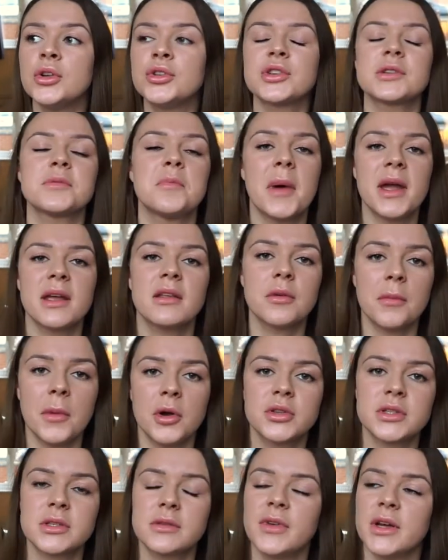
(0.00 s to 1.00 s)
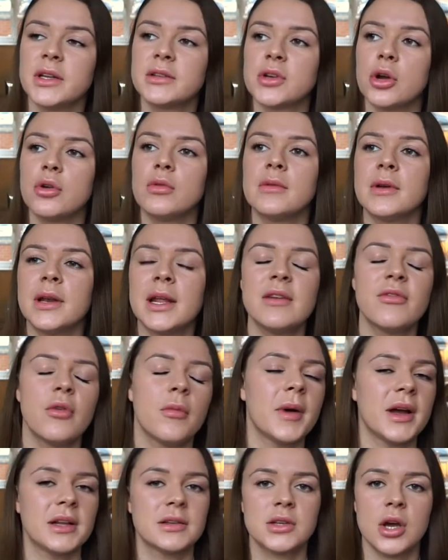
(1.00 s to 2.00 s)
just make the most of it. Don't leave
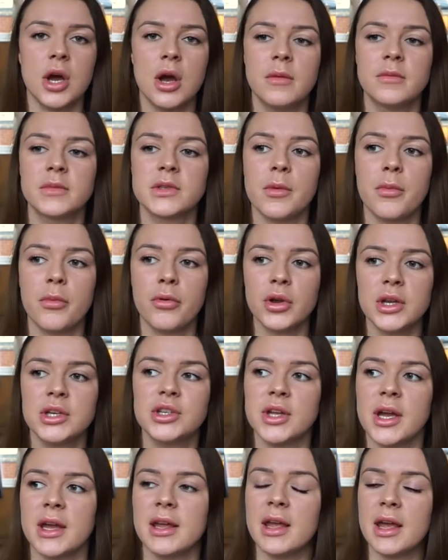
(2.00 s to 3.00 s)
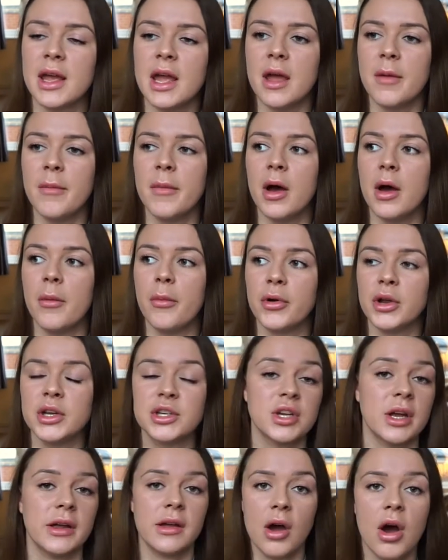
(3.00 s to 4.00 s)
on bad terms. Appreciate him,
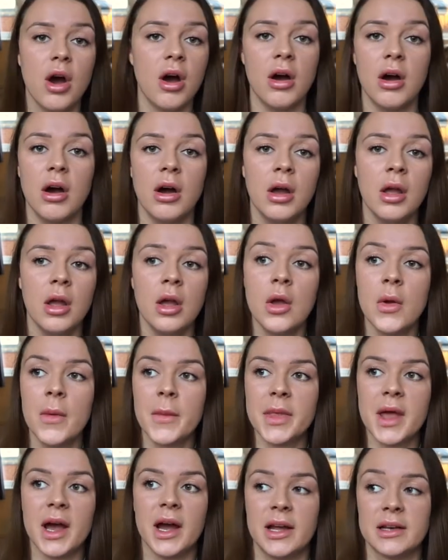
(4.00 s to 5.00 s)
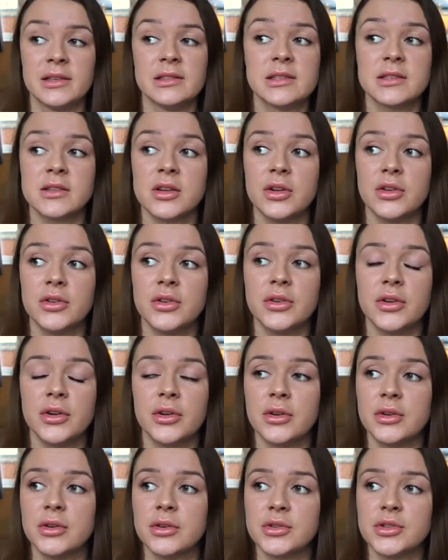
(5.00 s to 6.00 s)
appreciate her, and
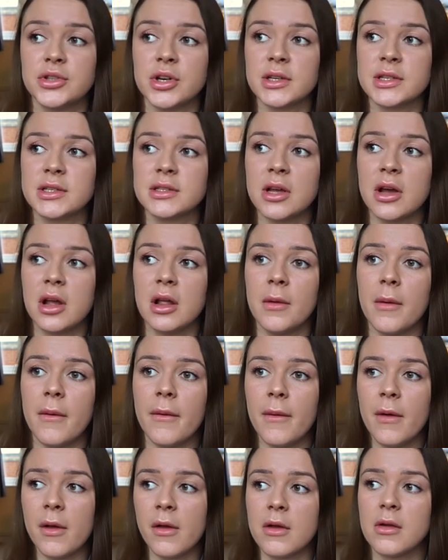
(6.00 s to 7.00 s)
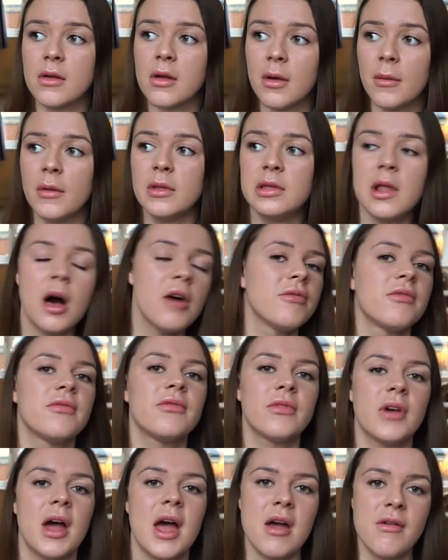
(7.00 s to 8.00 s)
just
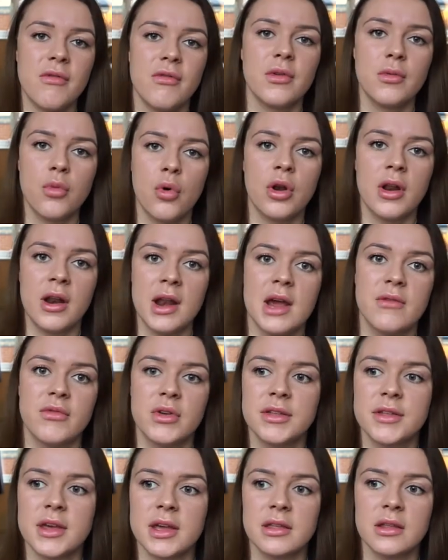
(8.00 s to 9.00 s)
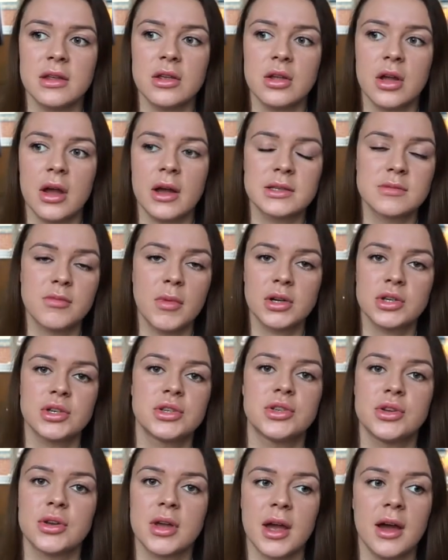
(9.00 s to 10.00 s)
love everyone and everything as much
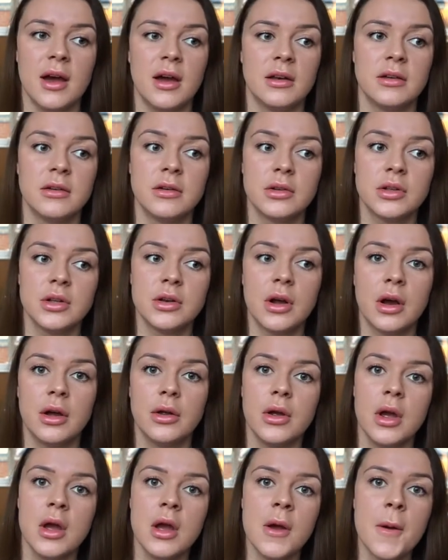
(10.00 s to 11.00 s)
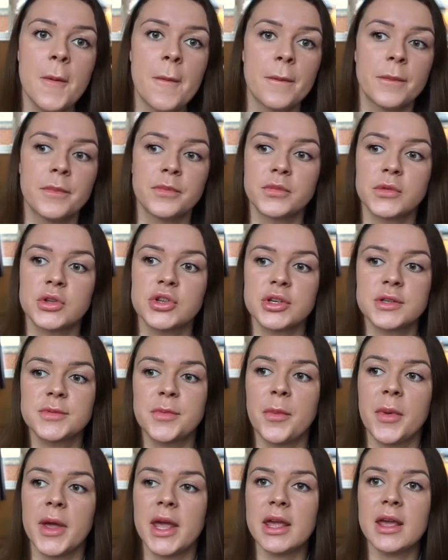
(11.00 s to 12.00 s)
as you can, you know.
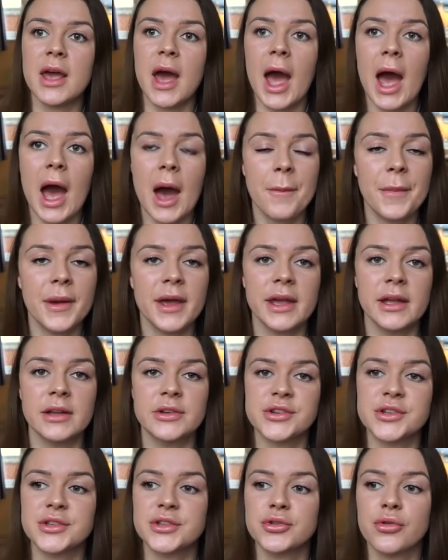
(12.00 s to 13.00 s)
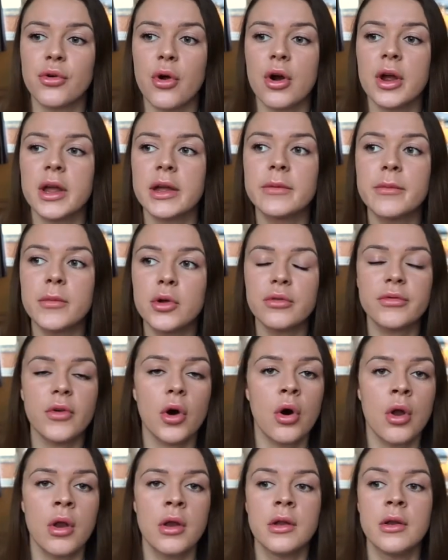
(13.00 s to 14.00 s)
Just be happy, just try and move
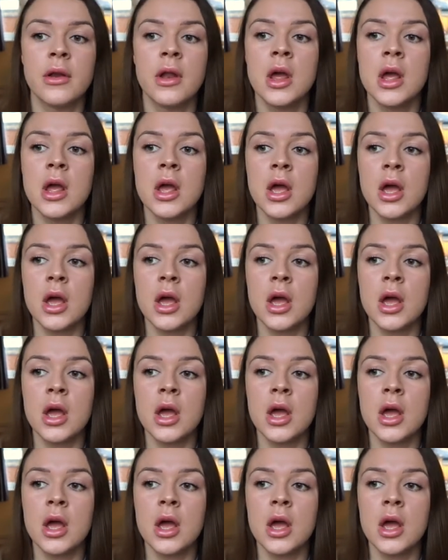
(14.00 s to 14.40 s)
on and